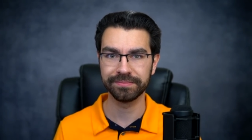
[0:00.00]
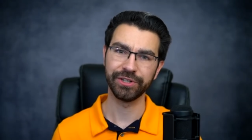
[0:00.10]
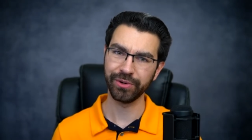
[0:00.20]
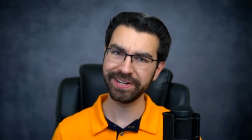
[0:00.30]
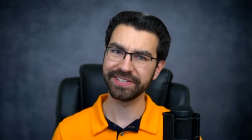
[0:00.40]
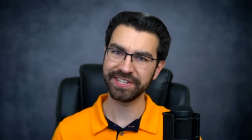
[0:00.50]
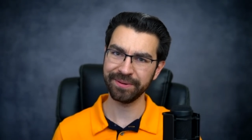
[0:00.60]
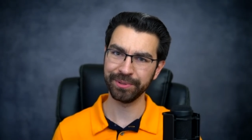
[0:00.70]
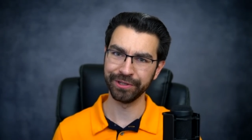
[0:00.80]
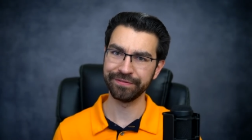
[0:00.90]
A great
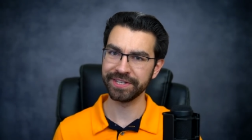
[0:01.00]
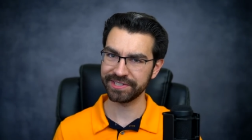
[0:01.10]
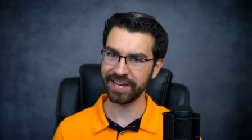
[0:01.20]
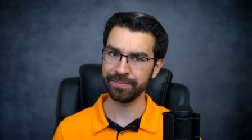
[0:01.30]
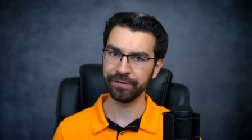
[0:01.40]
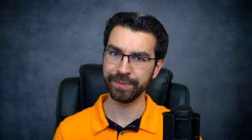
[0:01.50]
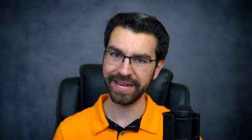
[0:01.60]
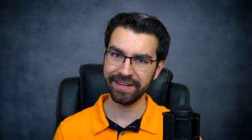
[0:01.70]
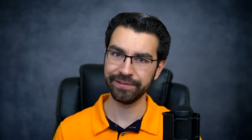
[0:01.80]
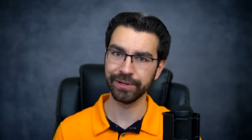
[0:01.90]
example of this type of
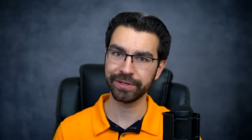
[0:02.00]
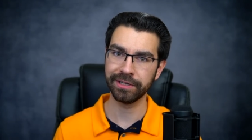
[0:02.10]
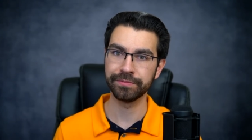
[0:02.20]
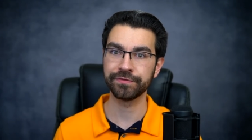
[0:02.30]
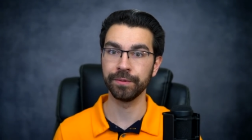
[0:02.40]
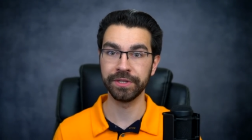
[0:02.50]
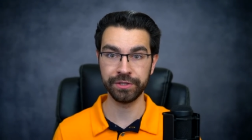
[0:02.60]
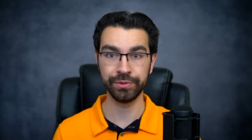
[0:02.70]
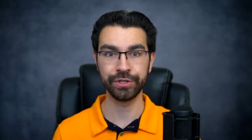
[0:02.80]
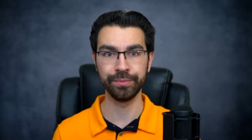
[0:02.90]
behavior comes from the
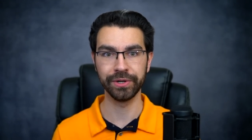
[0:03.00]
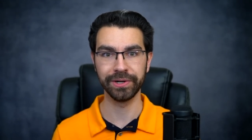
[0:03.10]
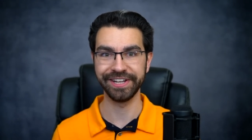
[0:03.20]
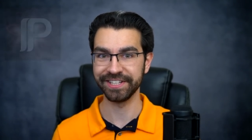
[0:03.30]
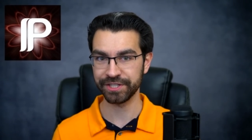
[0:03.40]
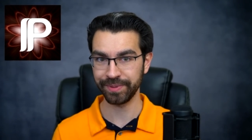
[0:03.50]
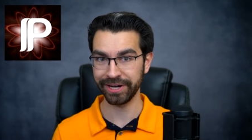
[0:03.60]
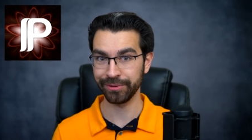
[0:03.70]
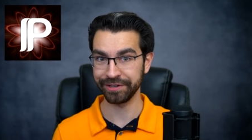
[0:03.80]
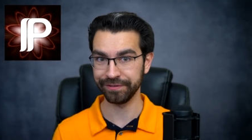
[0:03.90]
YouTuber
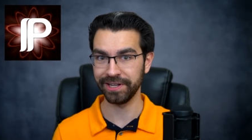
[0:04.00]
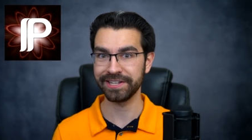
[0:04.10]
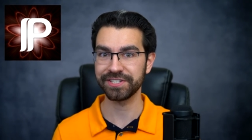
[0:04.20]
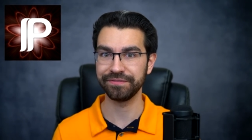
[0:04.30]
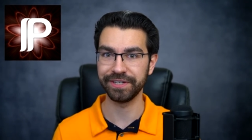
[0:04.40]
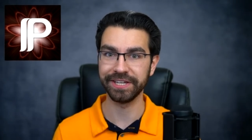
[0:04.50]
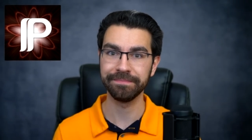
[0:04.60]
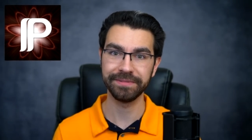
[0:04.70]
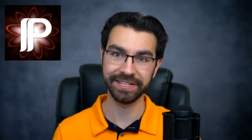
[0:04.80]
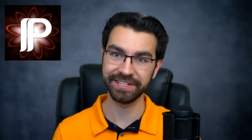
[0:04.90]
Inspiring
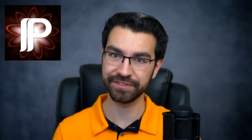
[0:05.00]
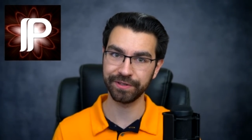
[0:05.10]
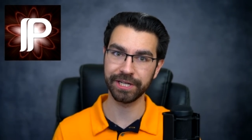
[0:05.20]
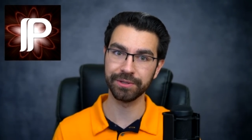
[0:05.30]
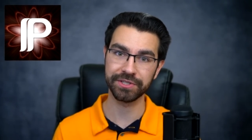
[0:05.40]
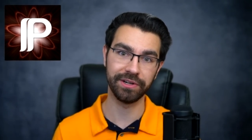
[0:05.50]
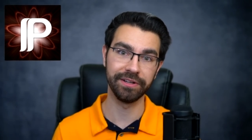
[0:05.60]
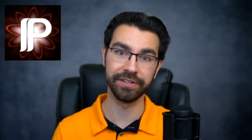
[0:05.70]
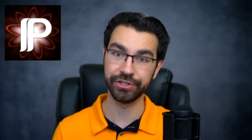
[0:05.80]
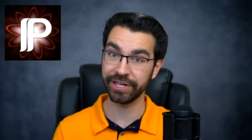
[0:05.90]
Philosophy in his videos
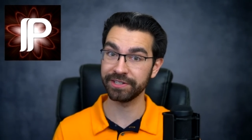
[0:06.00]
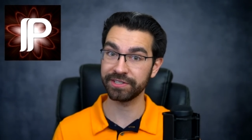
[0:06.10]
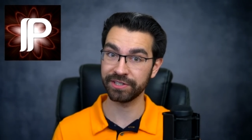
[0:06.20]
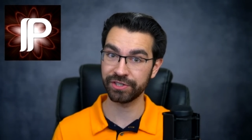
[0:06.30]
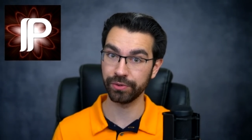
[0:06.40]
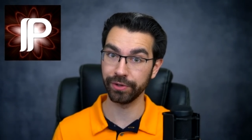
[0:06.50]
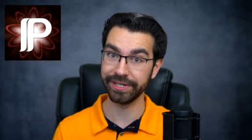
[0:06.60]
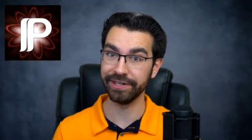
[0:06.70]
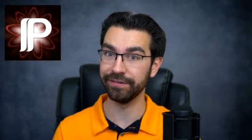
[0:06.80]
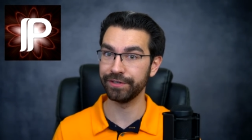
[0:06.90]
on the Genesis
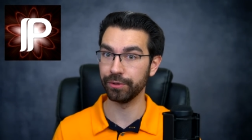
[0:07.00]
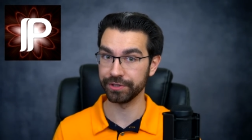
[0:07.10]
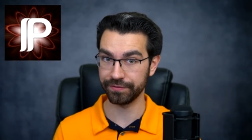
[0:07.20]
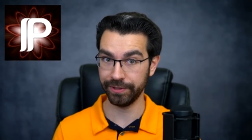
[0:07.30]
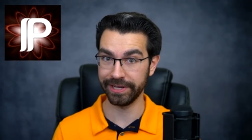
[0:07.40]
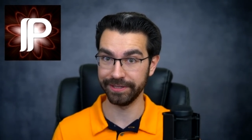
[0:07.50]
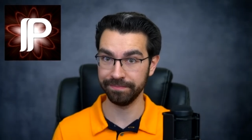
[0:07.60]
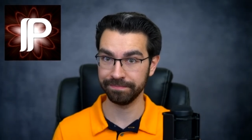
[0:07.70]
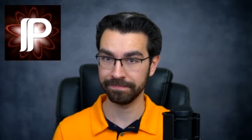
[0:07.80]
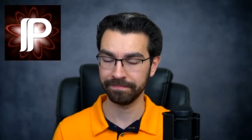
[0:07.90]
story of Noah's
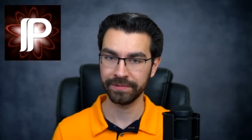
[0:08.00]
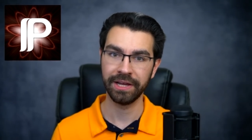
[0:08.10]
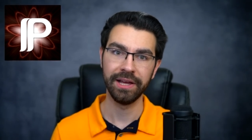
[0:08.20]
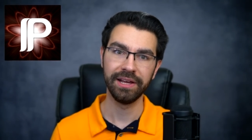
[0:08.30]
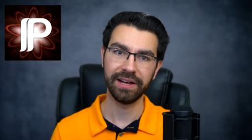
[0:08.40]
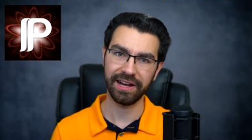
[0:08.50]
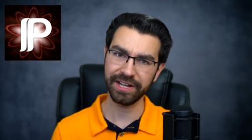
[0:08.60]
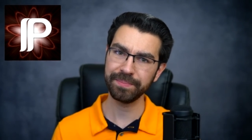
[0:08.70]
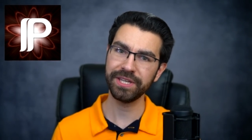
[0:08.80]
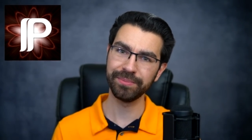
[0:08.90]
flood.
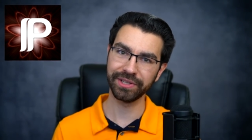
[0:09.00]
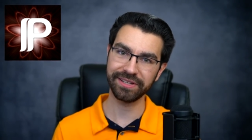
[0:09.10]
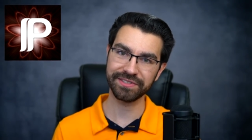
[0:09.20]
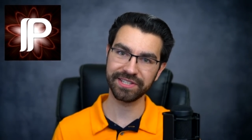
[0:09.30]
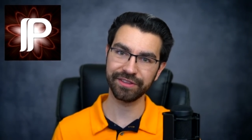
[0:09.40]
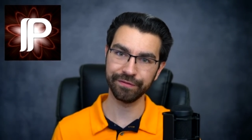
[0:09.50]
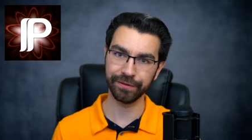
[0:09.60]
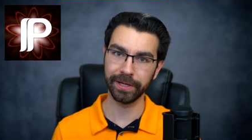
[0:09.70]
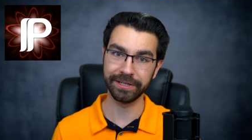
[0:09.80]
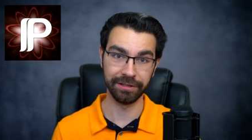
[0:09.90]
IP believes that the
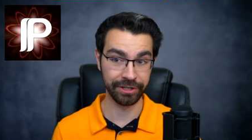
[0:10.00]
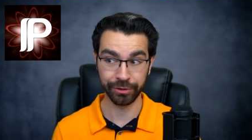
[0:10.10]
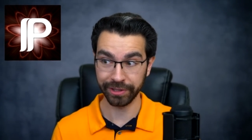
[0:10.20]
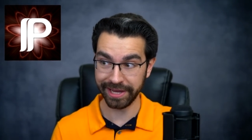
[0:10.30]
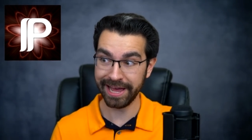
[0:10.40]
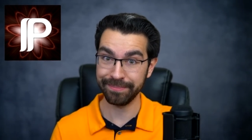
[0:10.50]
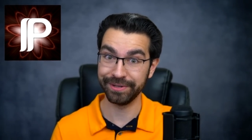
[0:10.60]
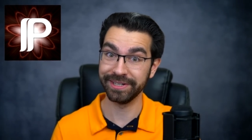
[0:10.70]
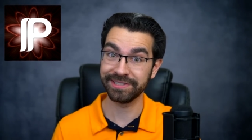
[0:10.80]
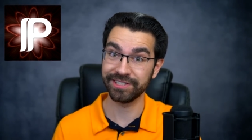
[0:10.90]
flood literally
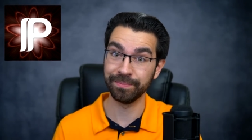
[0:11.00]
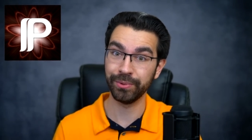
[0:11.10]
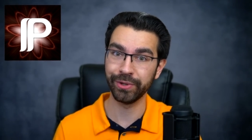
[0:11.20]
happened at some